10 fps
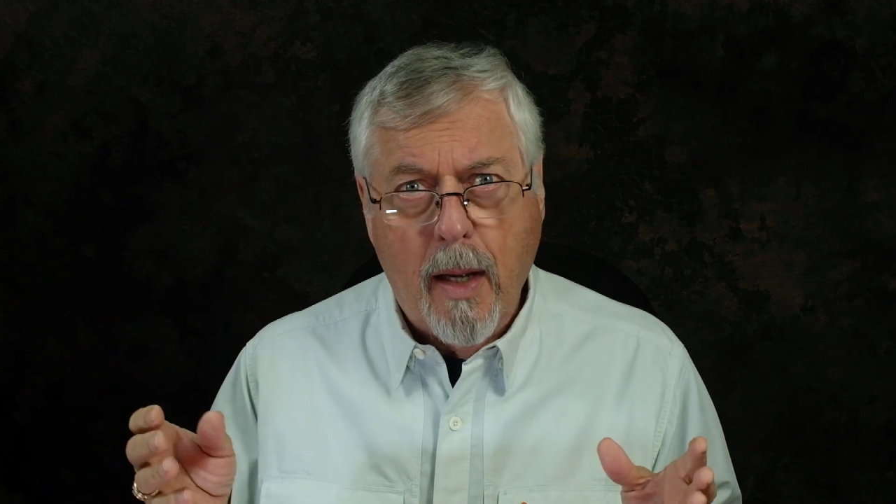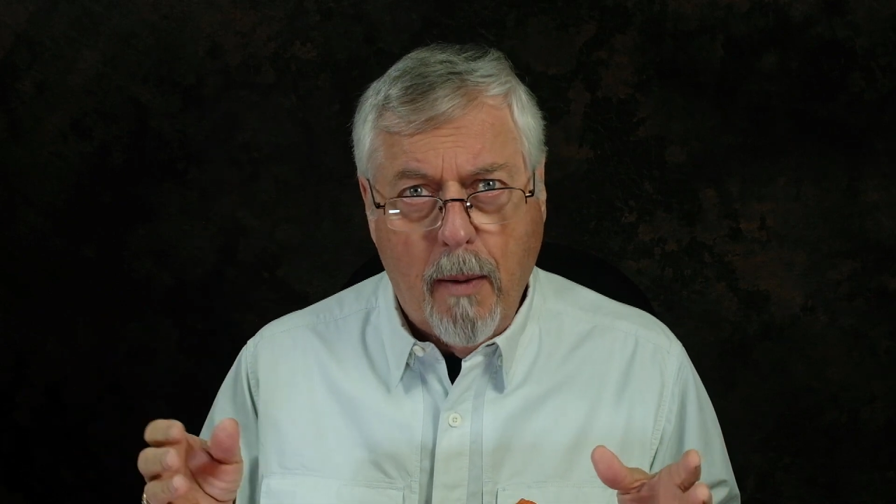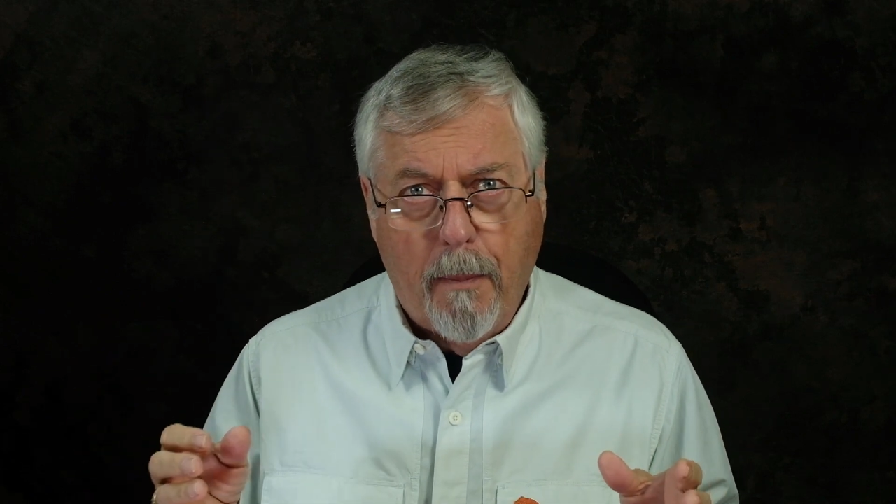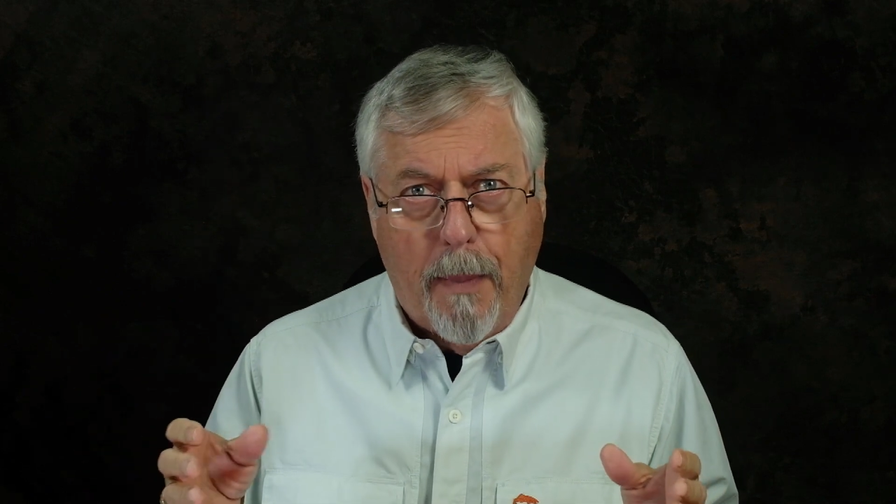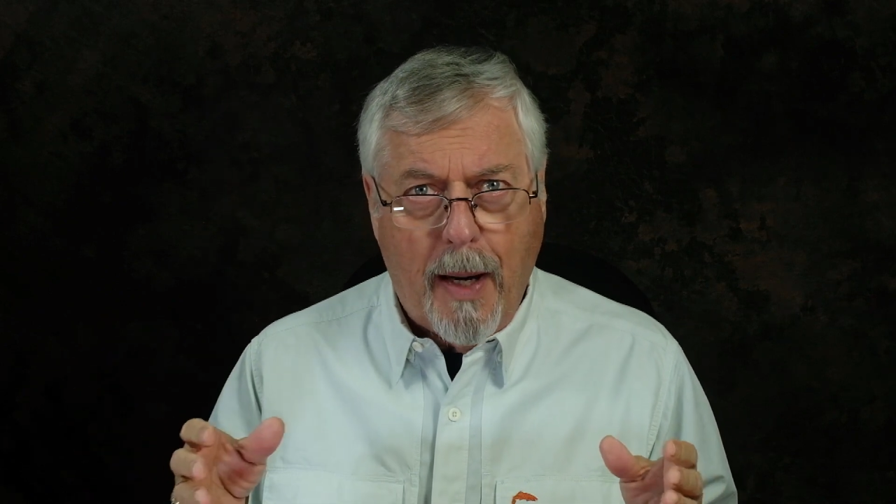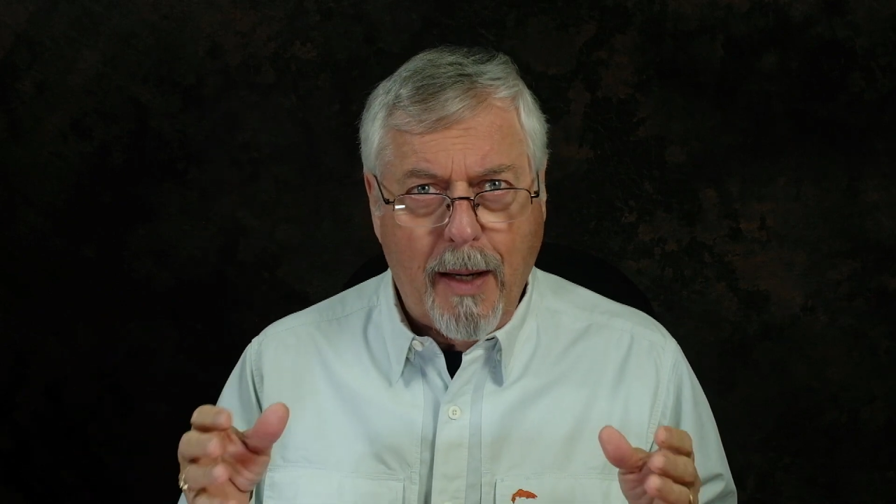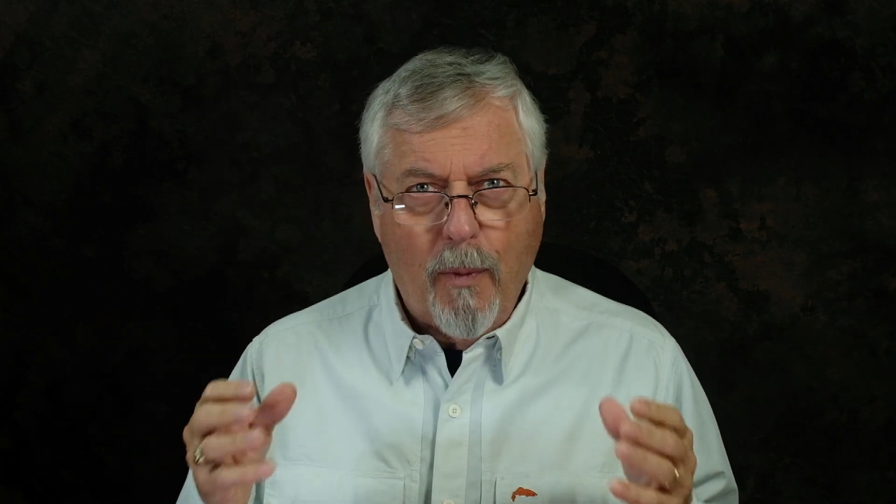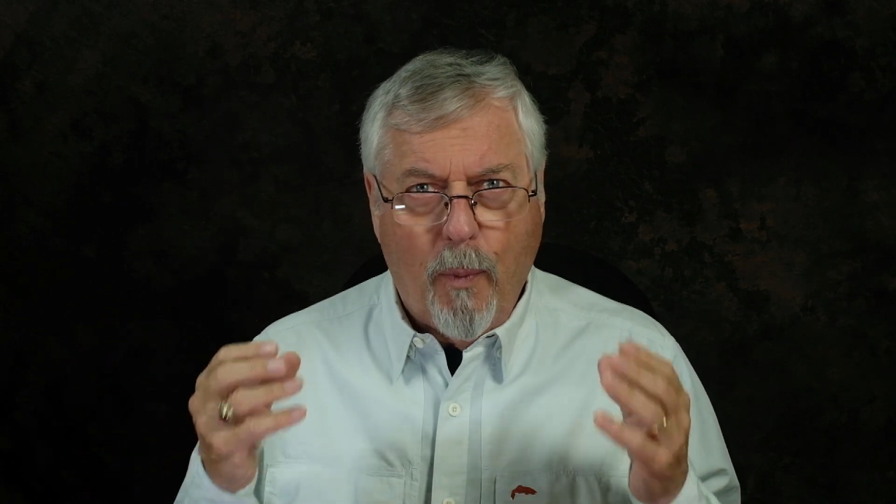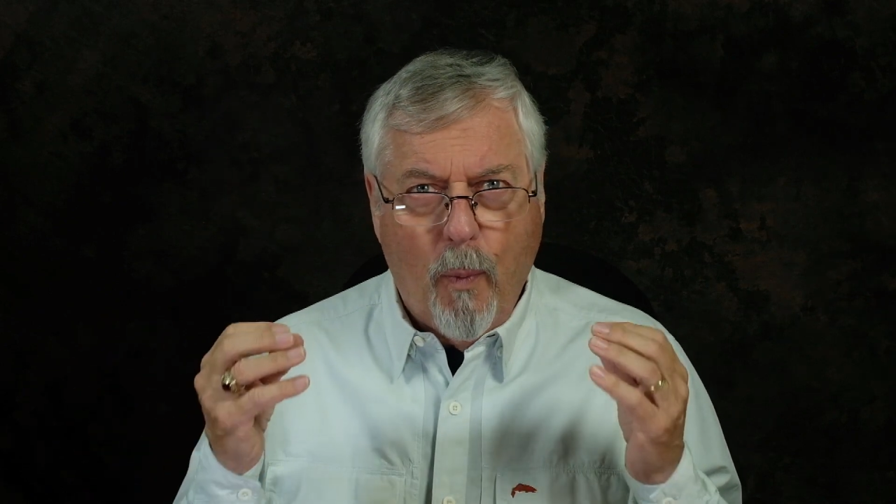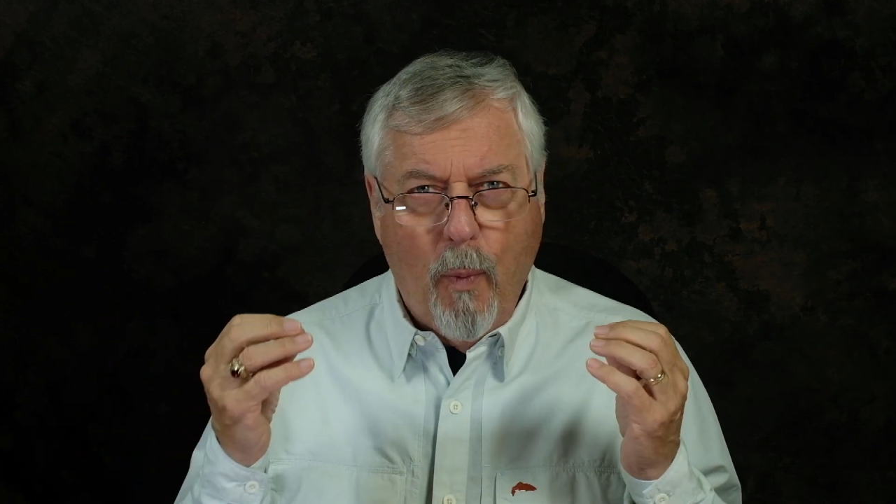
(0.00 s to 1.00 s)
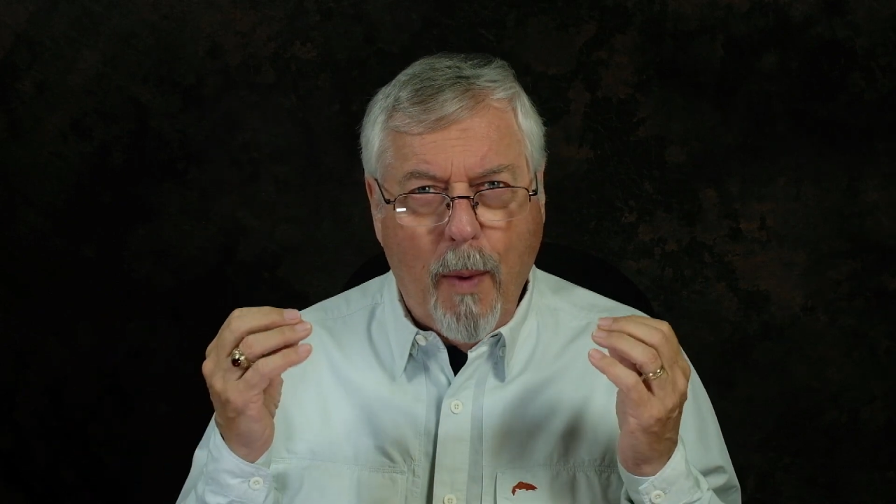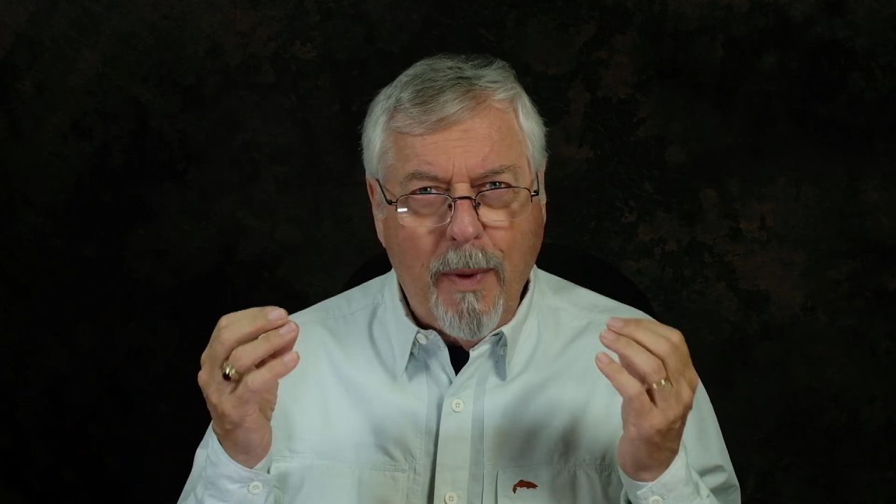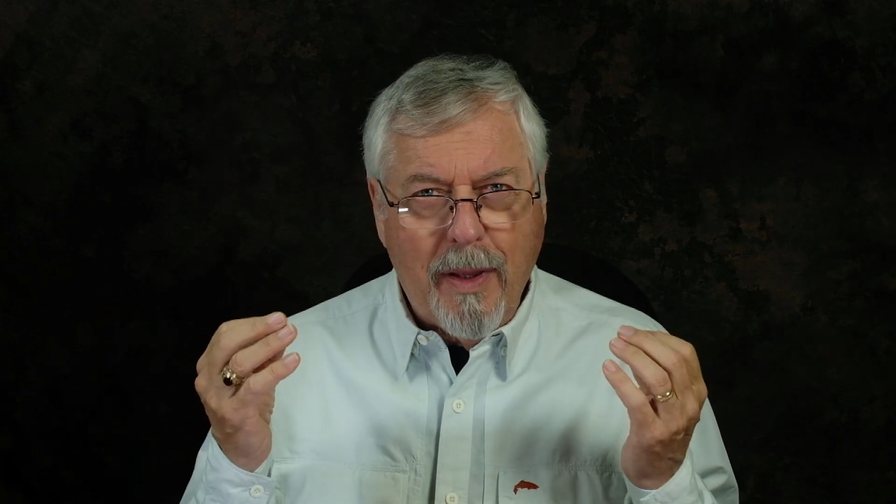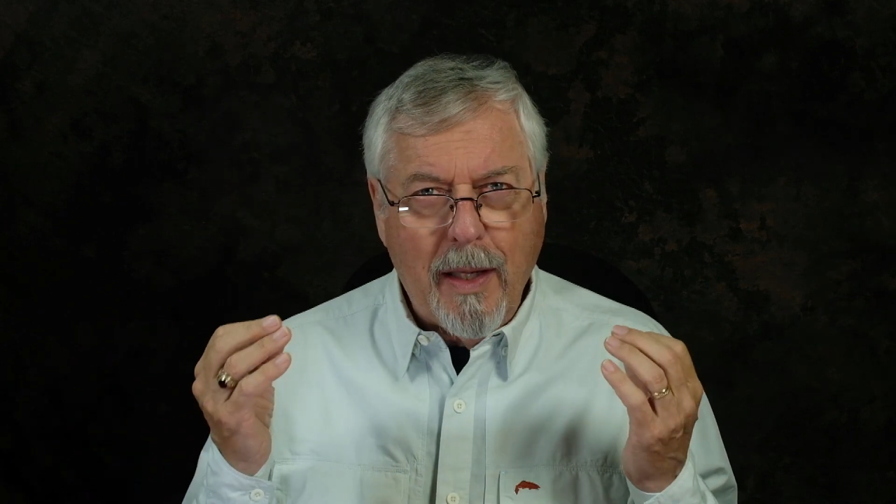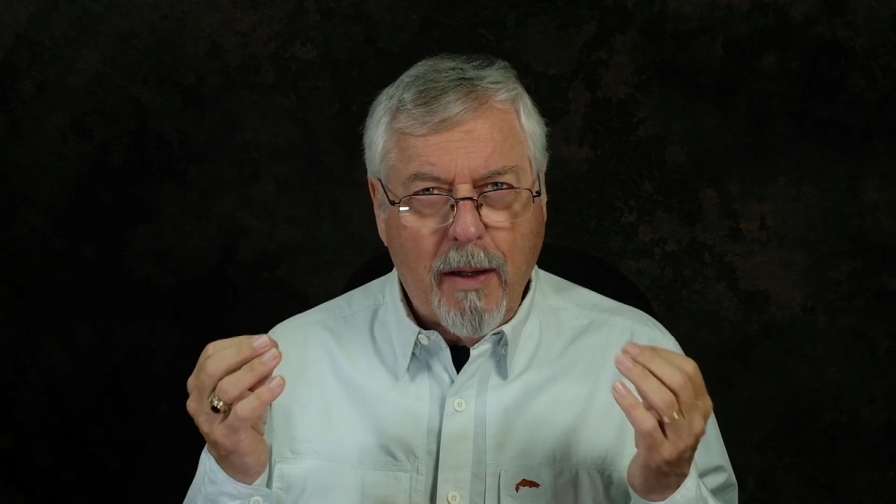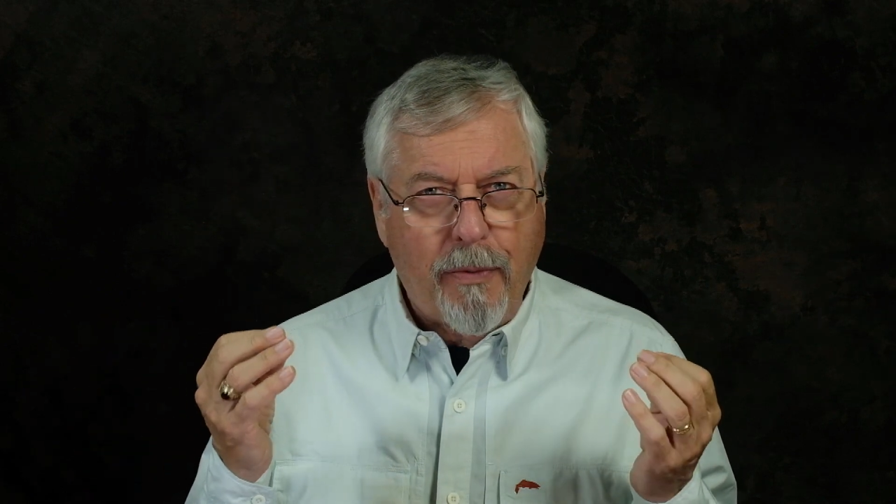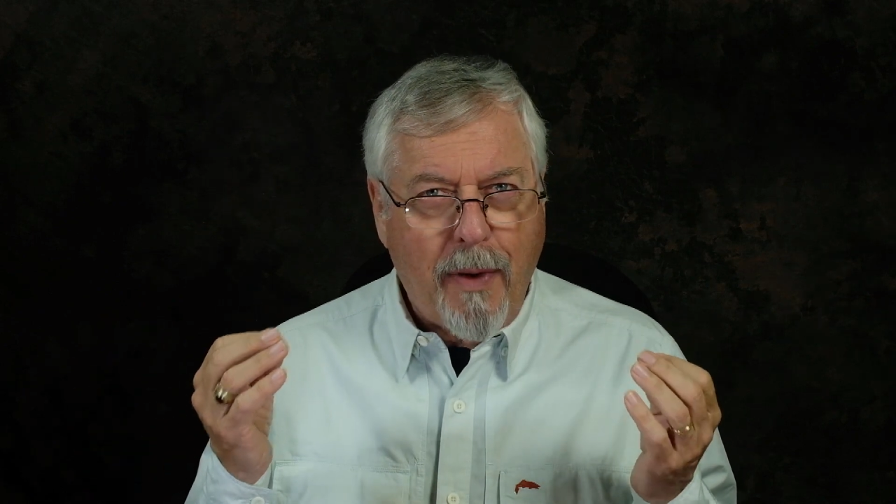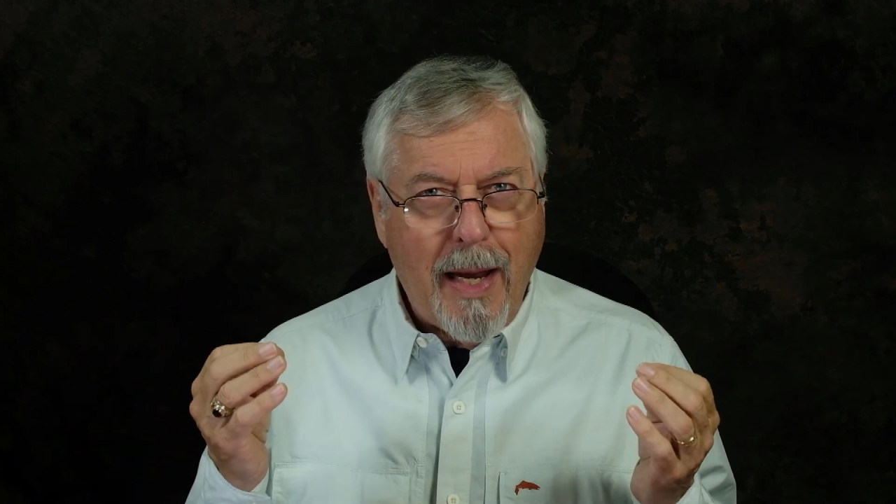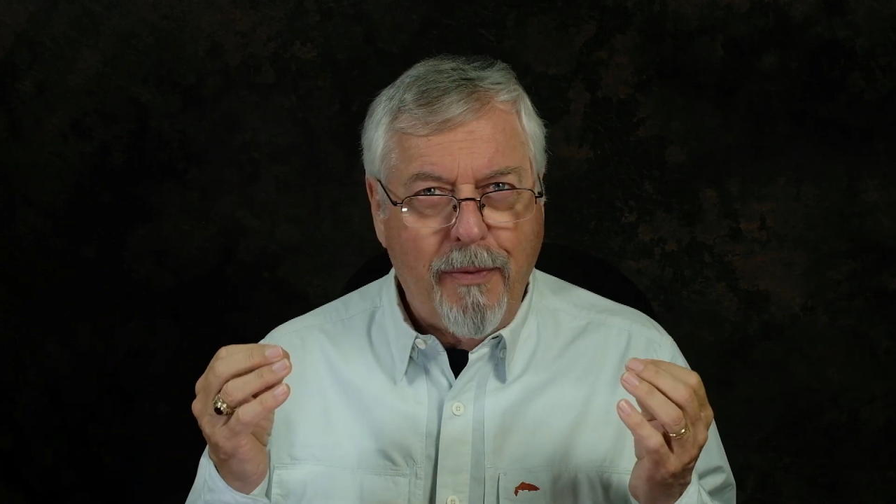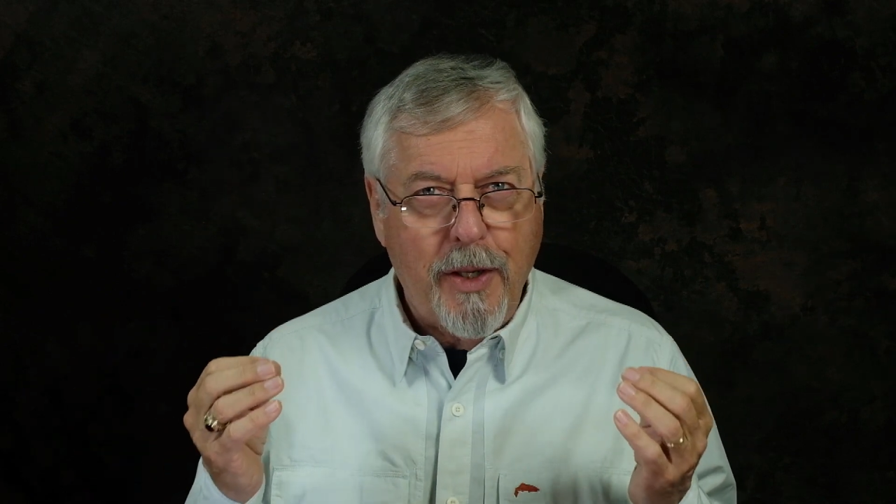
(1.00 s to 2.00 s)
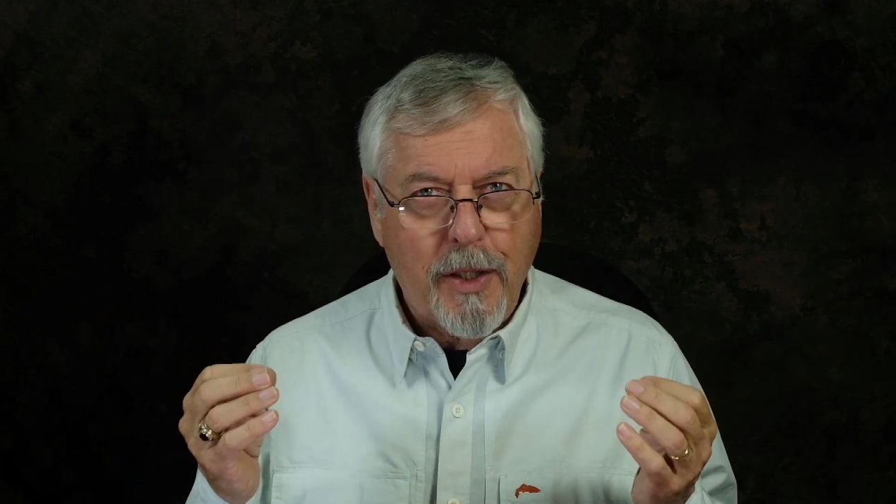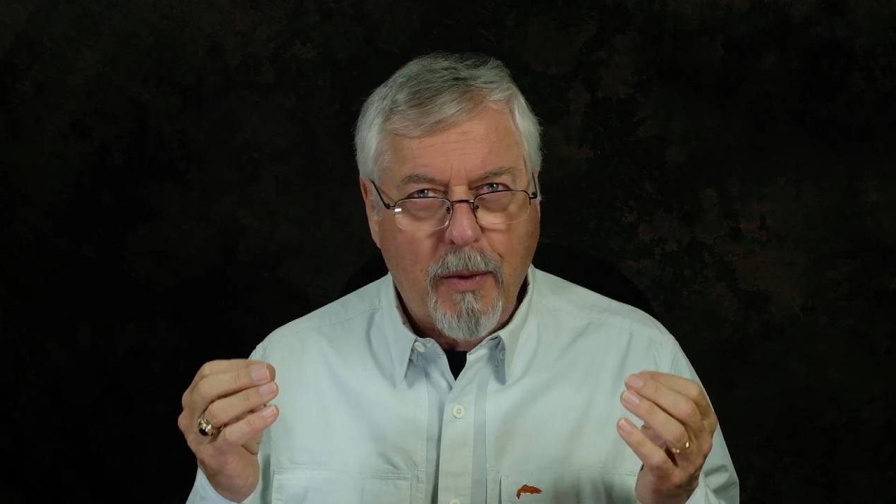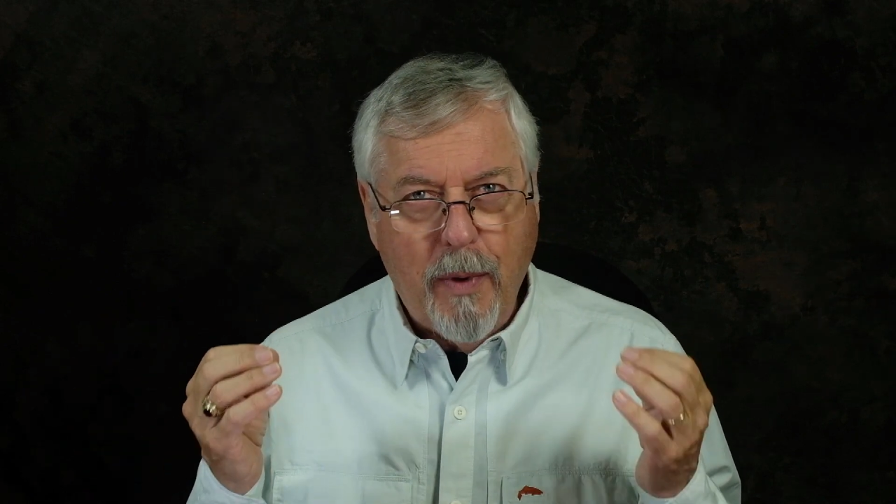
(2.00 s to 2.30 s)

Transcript: But when we think of fly fishing,